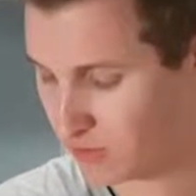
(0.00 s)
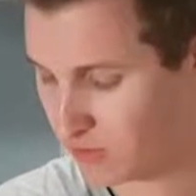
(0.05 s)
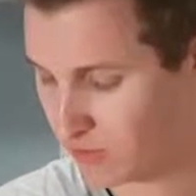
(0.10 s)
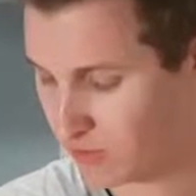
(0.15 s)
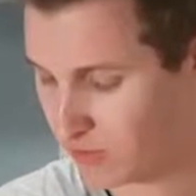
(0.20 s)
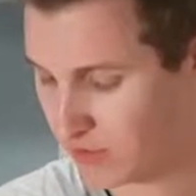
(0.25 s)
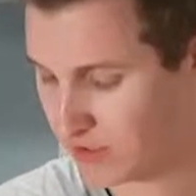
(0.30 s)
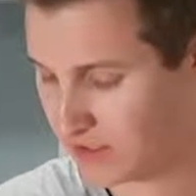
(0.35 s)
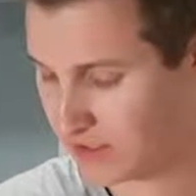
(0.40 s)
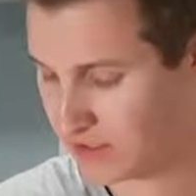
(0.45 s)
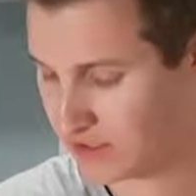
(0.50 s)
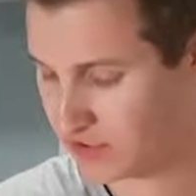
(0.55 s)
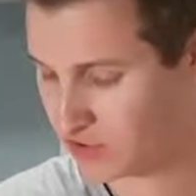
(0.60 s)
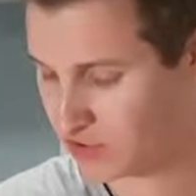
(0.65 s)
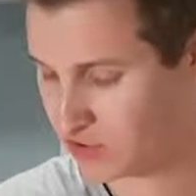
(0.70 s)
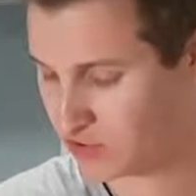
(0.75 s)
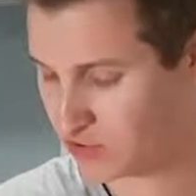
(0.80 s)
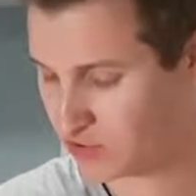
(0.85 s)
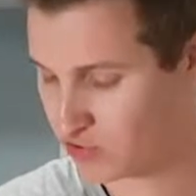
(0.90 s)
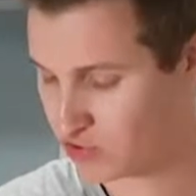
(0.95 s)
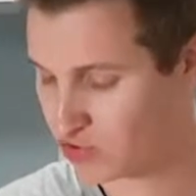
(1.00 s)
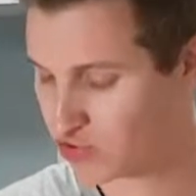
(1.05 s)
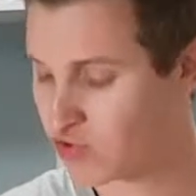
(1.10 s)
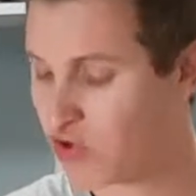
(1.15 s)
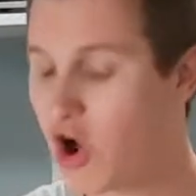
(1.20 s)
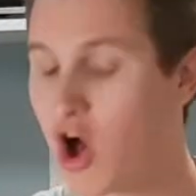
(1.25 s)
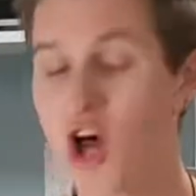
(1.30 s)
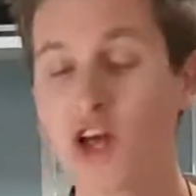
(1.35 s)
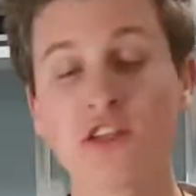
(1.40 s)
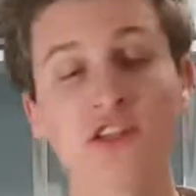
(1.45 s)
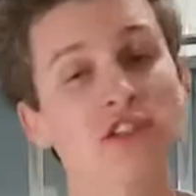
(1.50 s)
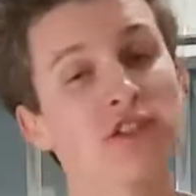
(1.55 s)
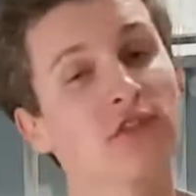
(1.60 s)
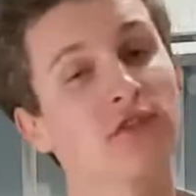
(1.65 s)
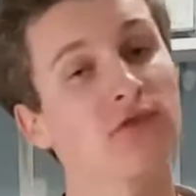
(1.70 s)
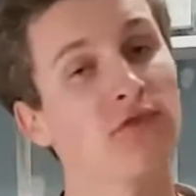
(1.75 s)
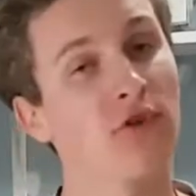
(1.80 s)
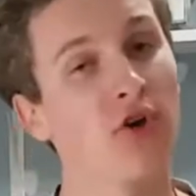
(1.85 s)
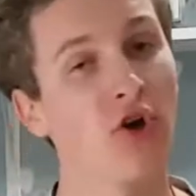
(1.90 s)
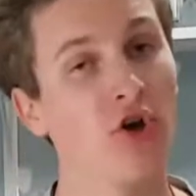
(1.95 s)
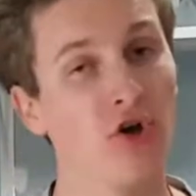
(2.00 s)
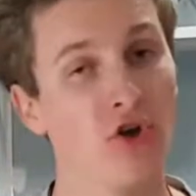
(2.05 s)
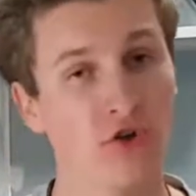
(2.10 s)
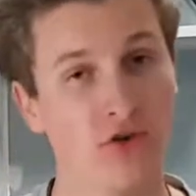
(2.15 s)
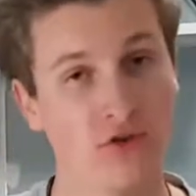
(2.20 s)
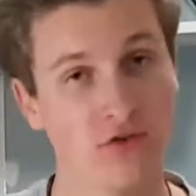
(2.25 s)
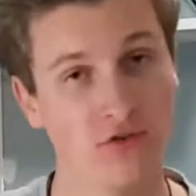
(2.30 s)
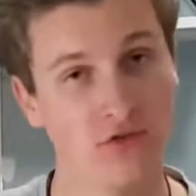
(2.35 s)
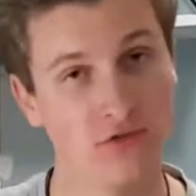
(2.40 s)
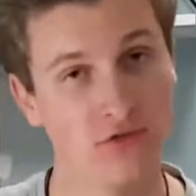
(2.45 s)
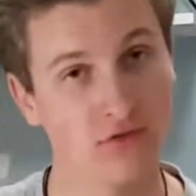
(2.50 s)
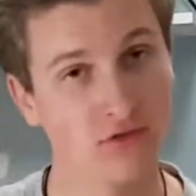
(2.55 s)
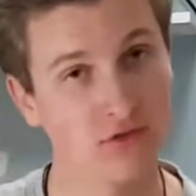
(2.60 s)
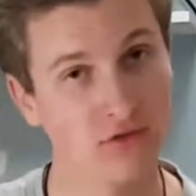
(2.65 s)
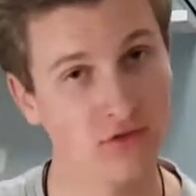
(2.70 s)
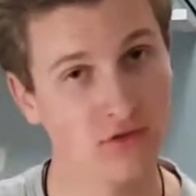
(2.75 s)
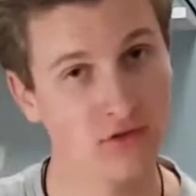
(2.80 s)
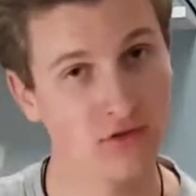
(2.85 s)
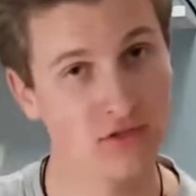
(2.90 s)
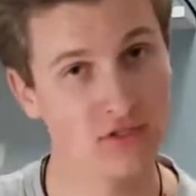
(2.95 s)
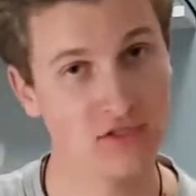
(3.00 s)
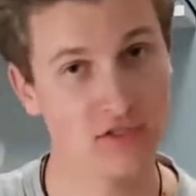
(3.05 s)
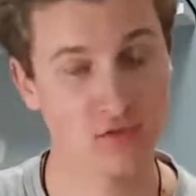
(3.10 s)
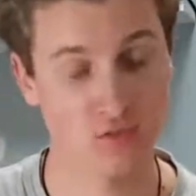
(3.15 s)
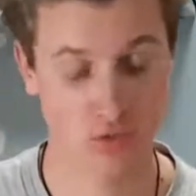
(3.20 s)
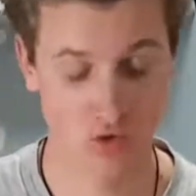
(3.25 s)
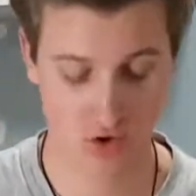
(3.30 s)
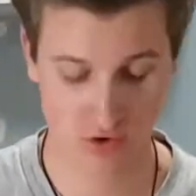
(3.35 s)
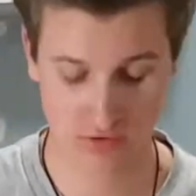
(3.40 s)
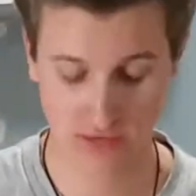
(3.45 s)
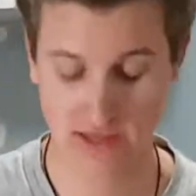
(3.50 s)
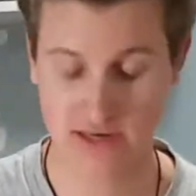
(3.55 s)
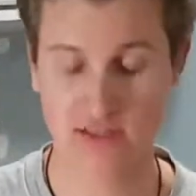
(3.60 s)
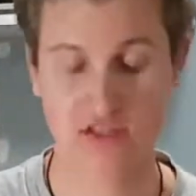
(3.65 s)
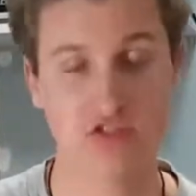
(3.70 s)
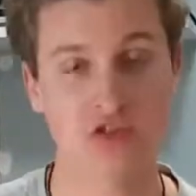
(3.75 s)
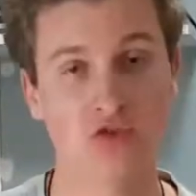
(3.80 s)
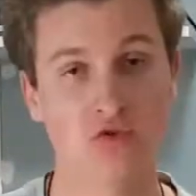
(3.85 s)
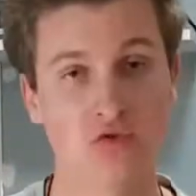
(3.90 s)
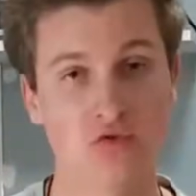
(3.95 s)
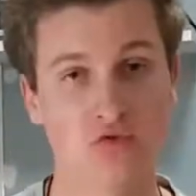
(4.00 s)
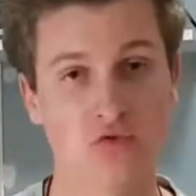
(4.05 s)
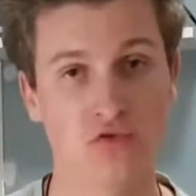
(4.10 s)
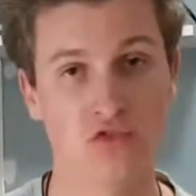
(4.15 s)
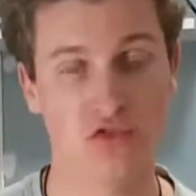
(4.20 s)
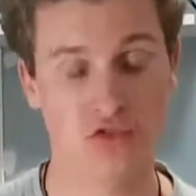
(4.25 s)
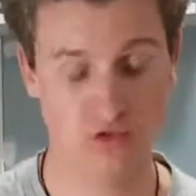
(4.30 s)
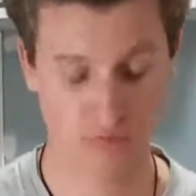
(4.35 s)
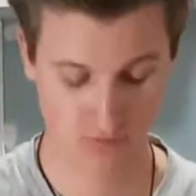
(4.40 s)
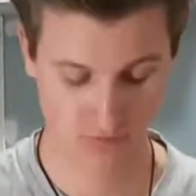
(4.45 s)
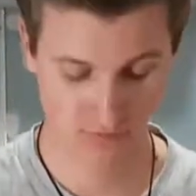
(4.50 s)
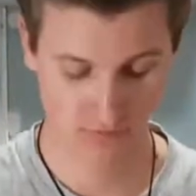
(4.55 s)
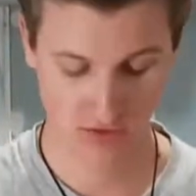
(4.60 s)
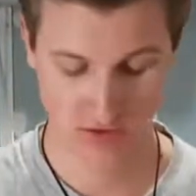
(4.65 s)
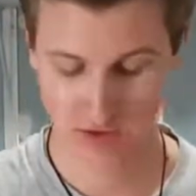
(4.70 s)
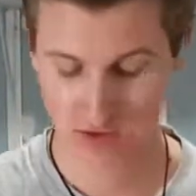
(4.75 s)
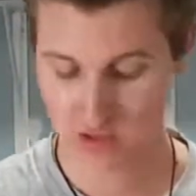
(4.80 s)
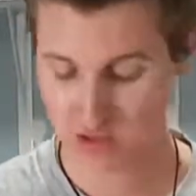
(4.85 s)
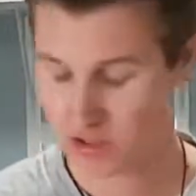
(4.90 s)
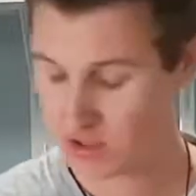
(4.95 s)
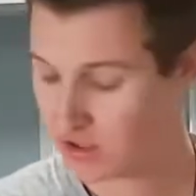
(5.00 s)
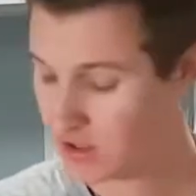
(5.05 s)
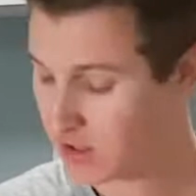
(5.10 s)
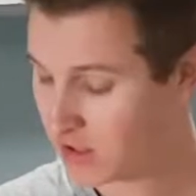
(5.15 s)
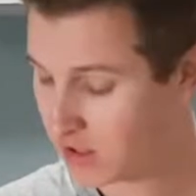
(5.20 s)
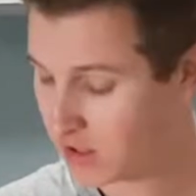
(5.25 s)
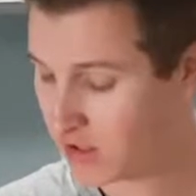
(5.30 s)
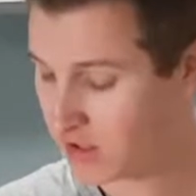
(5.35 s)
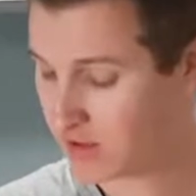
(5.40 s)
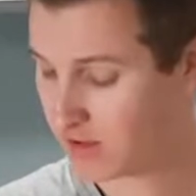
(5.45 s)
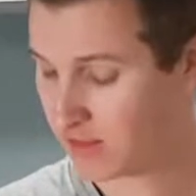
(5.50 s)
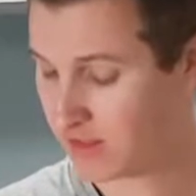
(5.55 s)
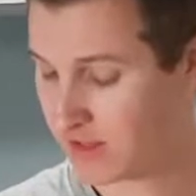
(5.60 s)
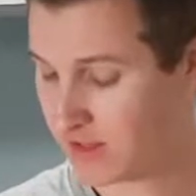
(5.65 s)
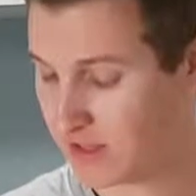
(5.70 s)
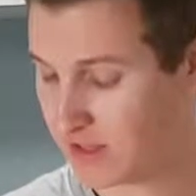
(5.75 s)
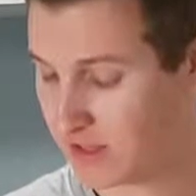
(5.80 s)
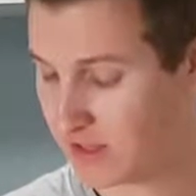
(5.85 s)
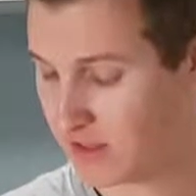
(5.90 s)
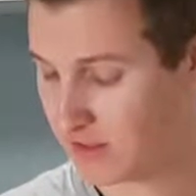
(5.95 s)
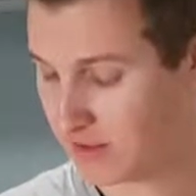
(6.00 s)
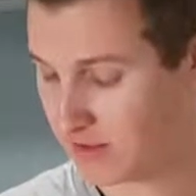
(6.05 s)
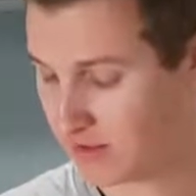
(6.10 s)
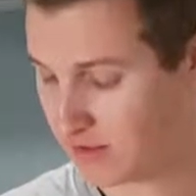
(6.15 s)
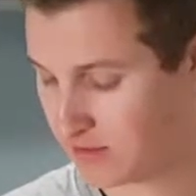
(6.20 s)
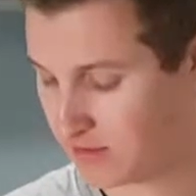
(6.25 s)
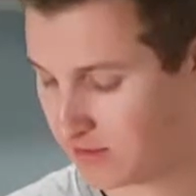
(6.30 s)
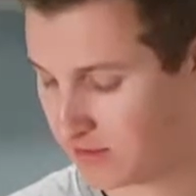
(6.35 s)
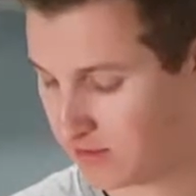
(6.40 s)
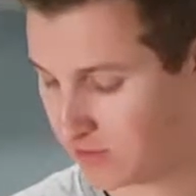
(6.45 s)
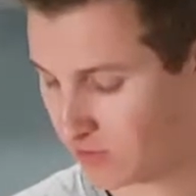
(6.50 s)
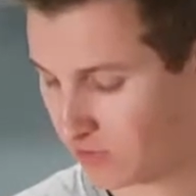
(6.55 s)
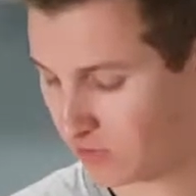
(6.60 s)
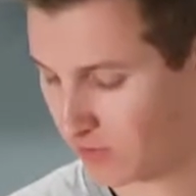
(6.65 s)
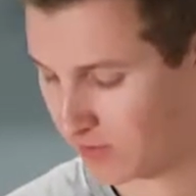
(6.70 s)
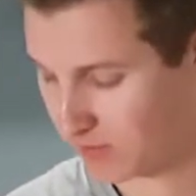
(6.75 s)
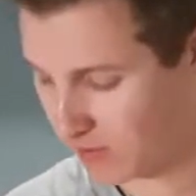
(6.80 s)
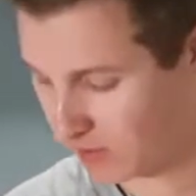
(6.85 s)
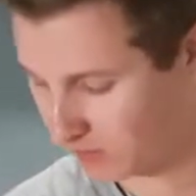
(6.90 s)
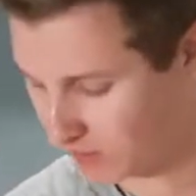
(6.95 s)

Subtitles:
we need to transfer, is the word that is used. Where am I